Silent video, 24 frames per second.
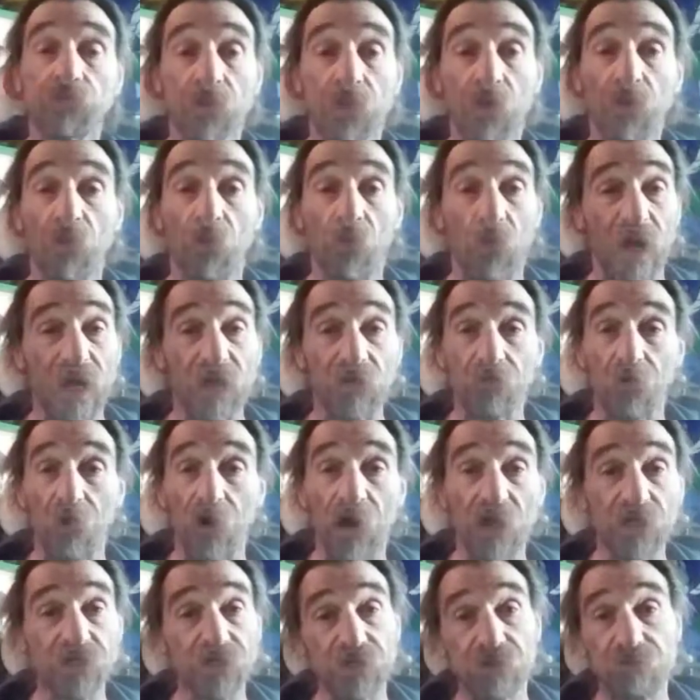
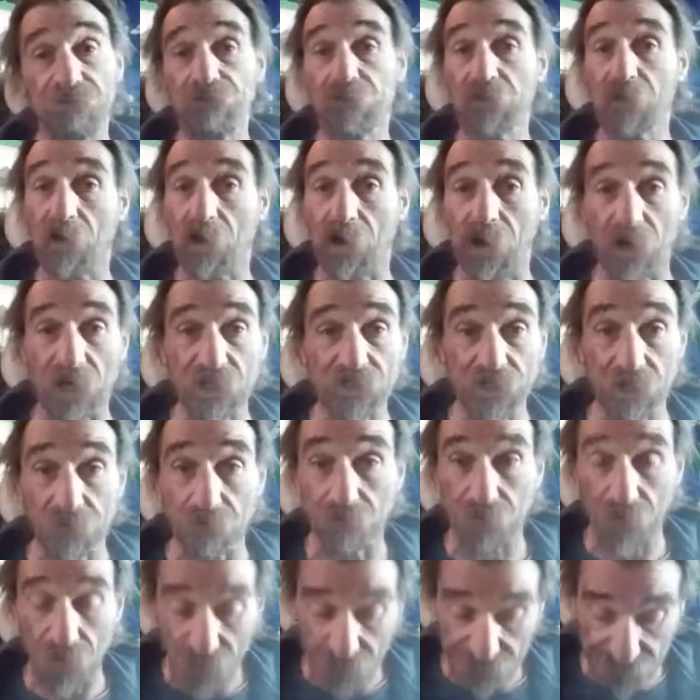Whitewash. Awesome
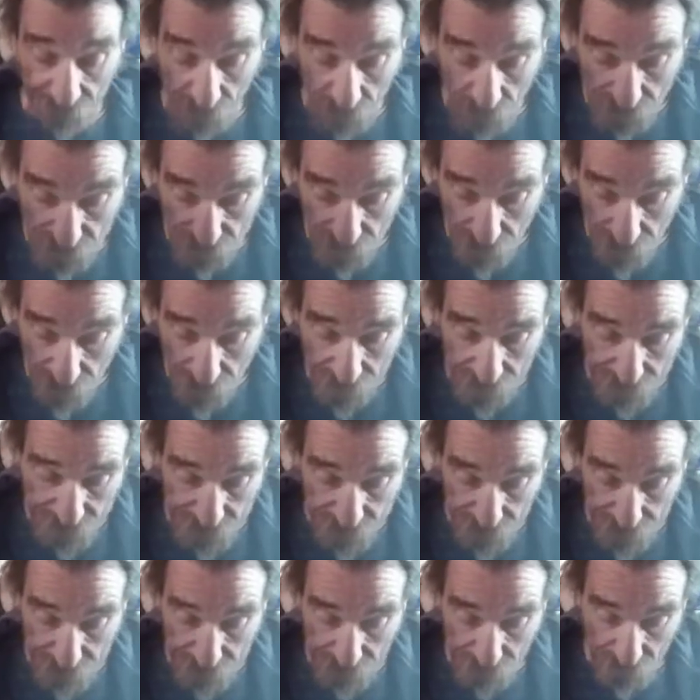book, folks.
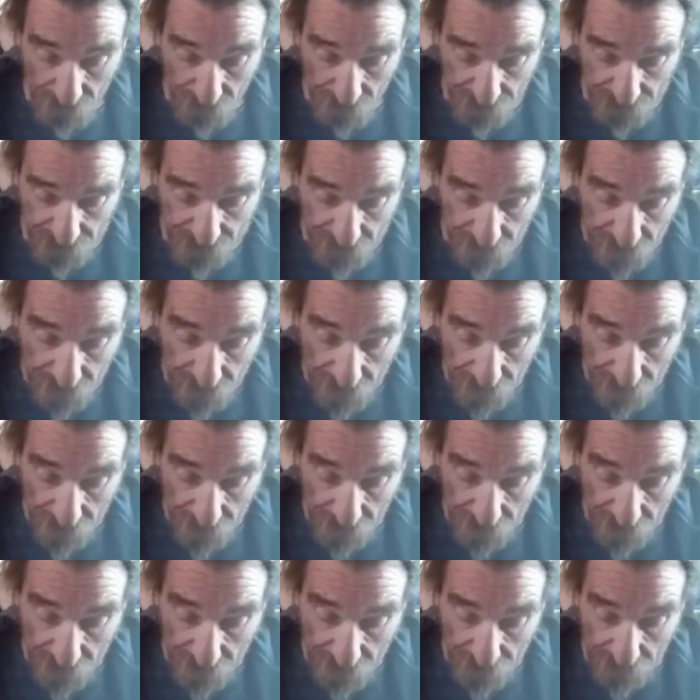Awesome books.
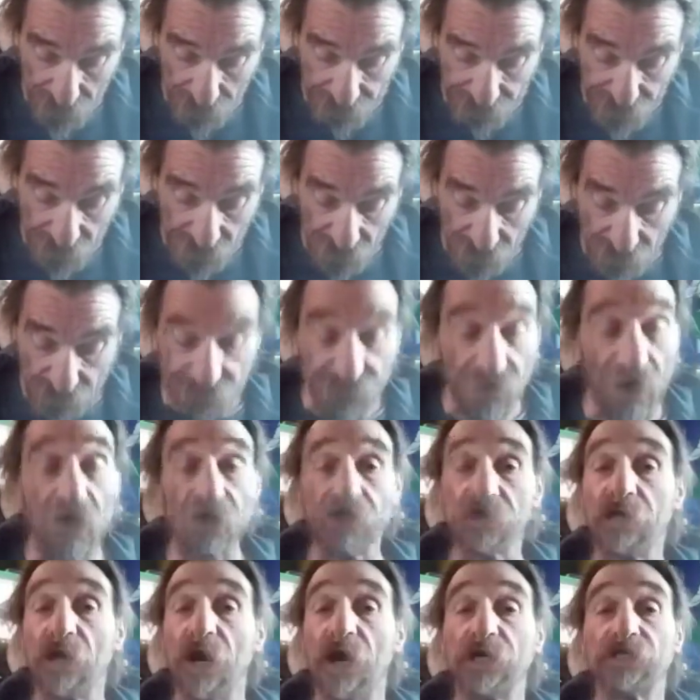
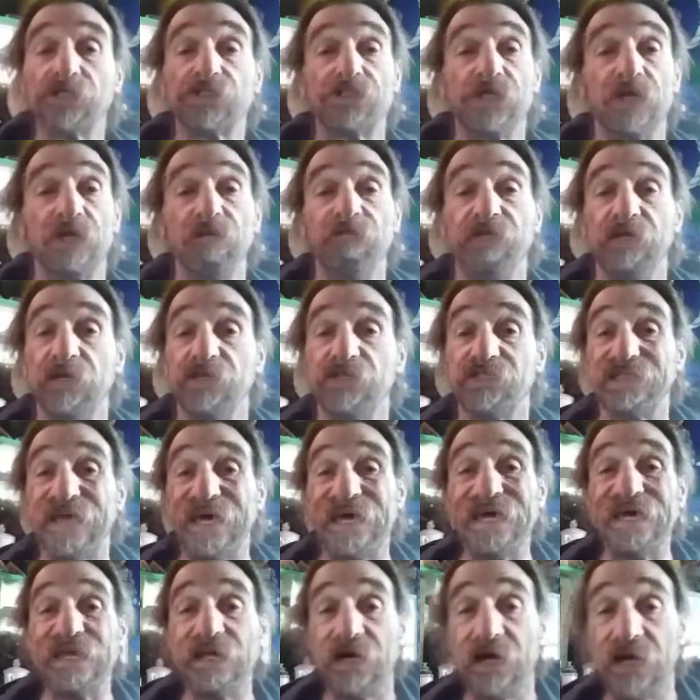Vandana Shivi,
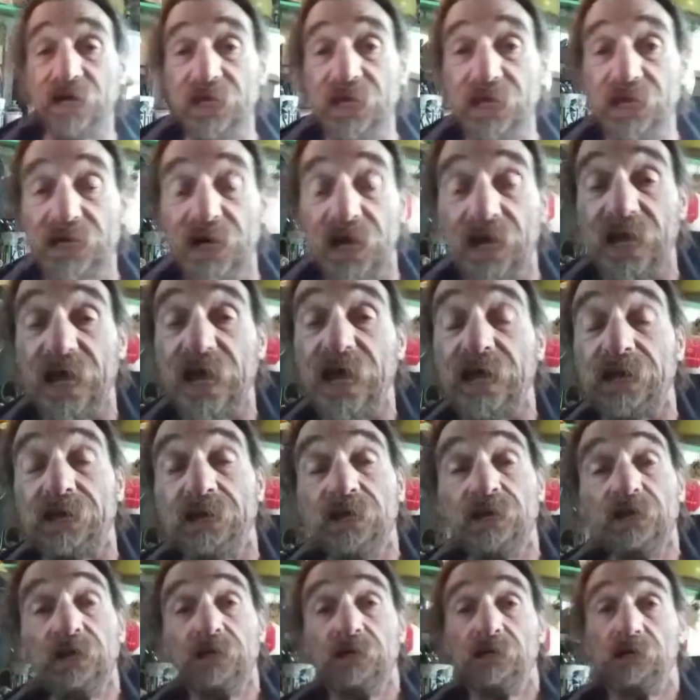Zen Honeycut. Hey,
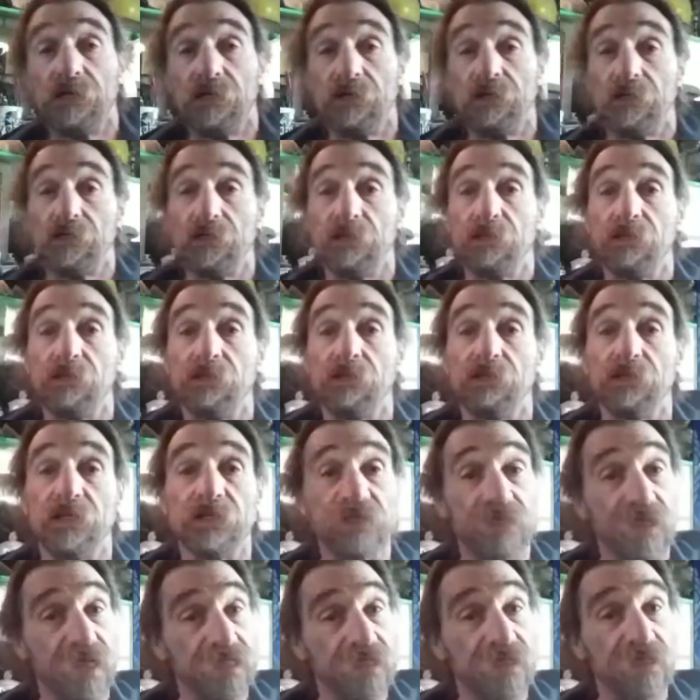
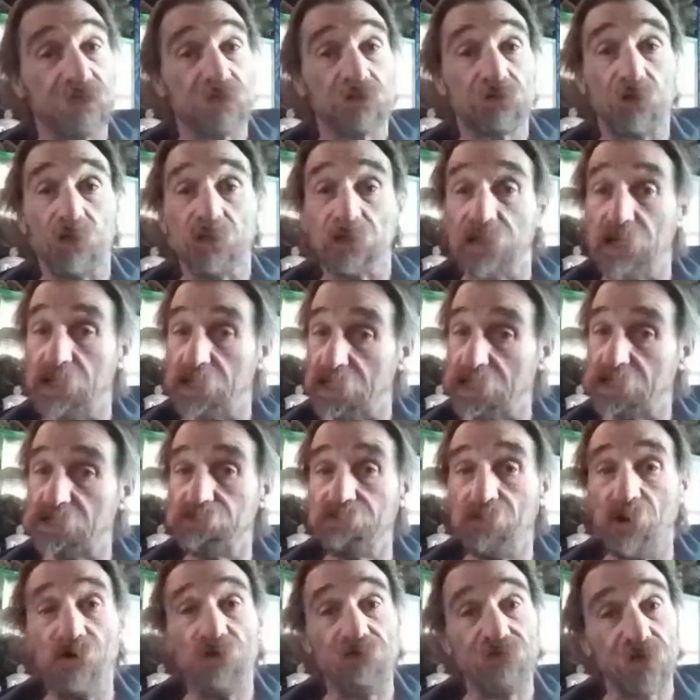let's get this. Let's
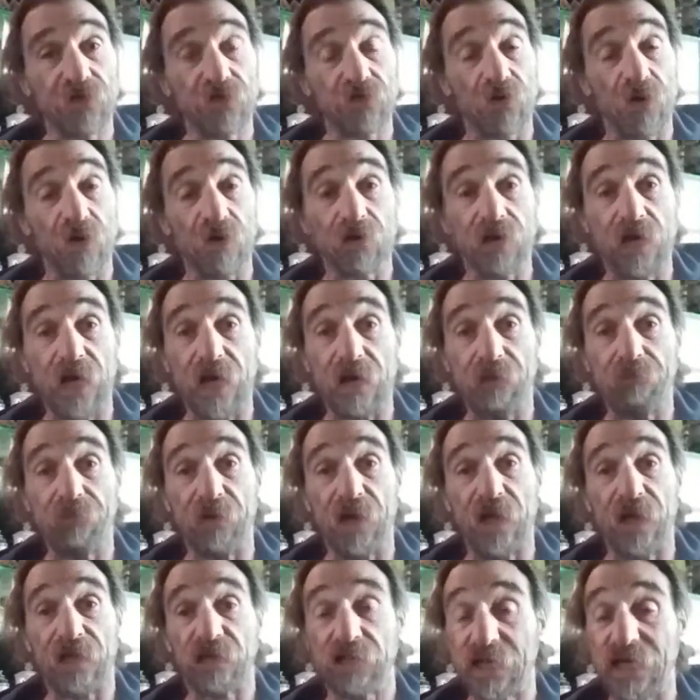move the Twitter
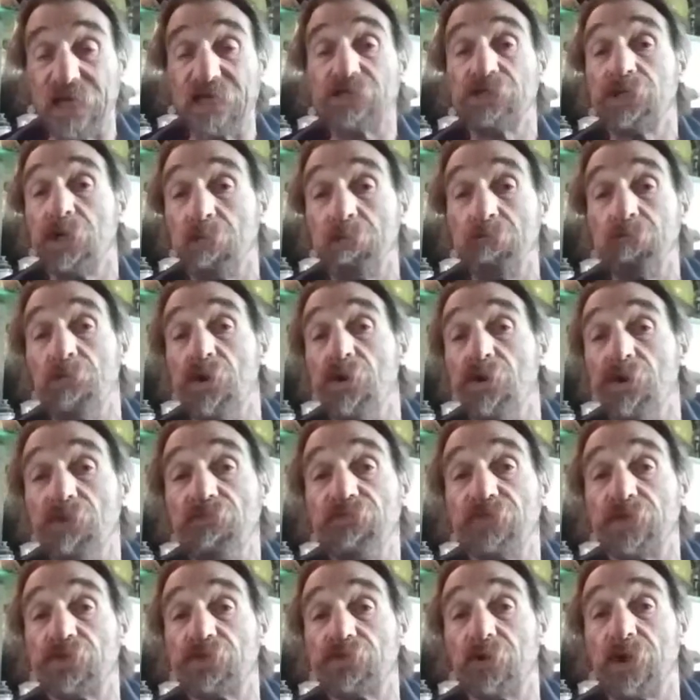campaign. Let's move
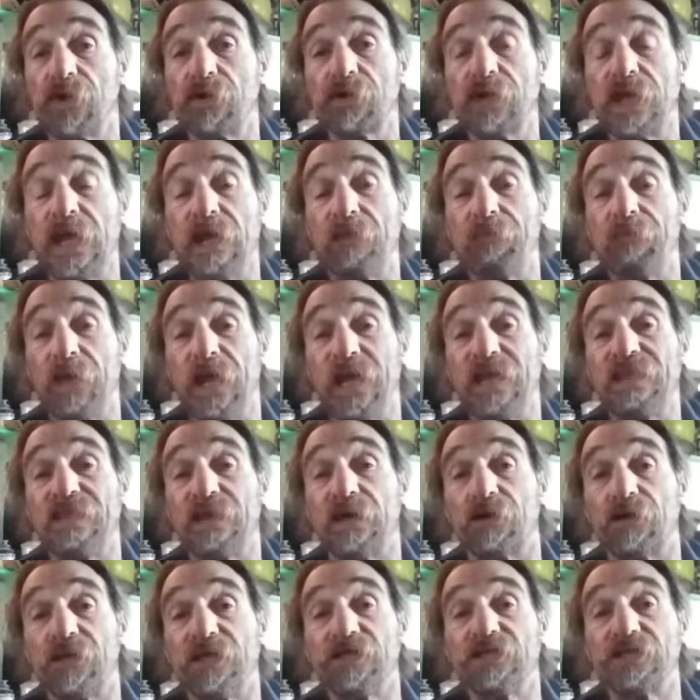the Twitter campaign.
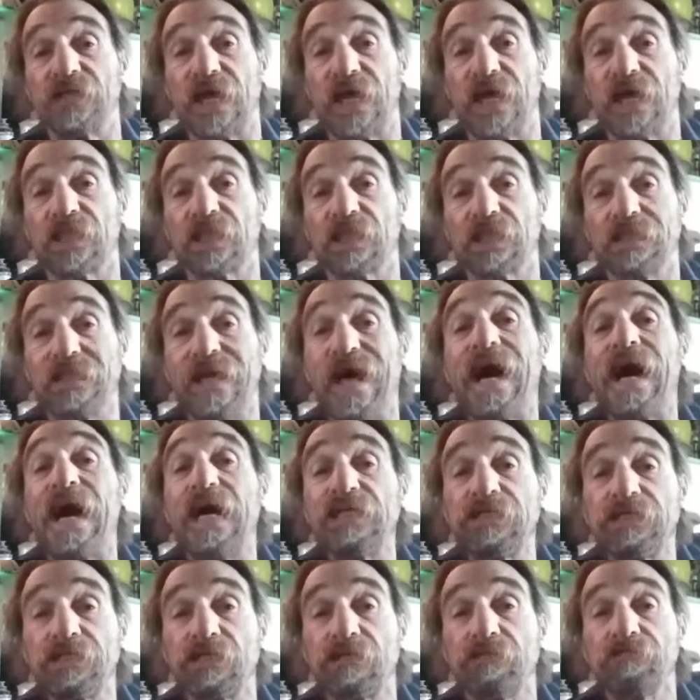There is a
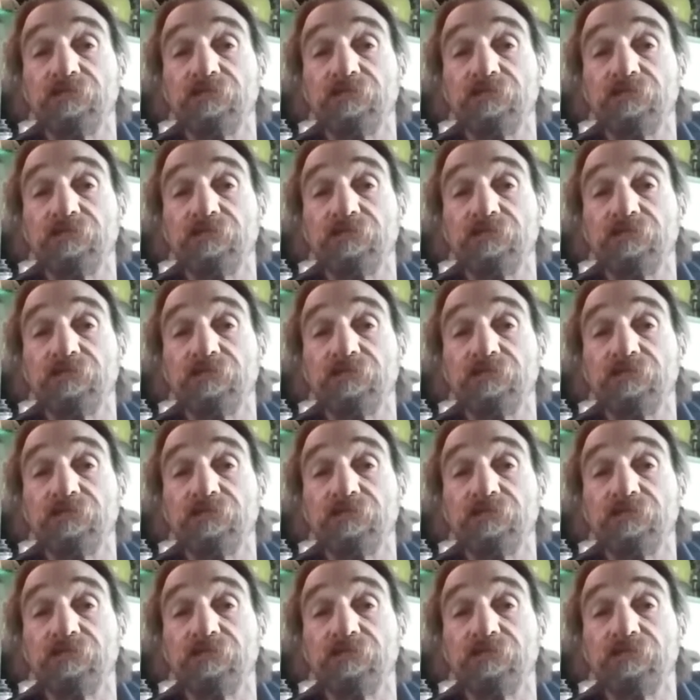lot.